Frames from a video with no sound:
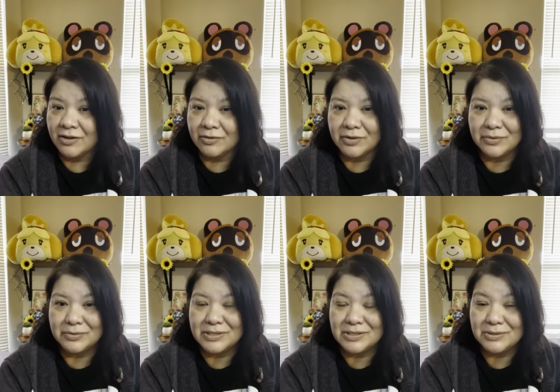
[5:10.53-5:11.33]
your
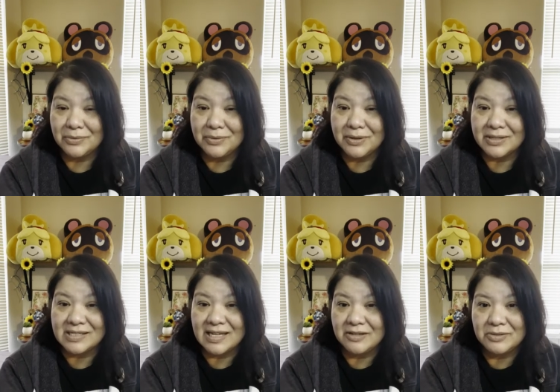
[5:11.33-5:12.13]
local stores
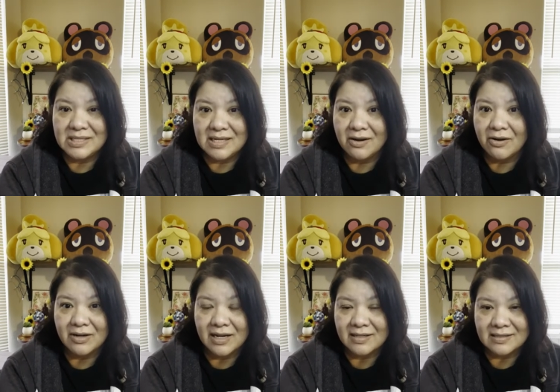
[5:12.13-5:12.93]
that you see
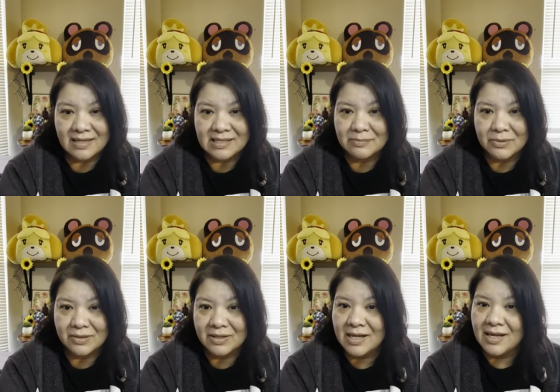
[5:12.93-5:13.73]
aren't accessible,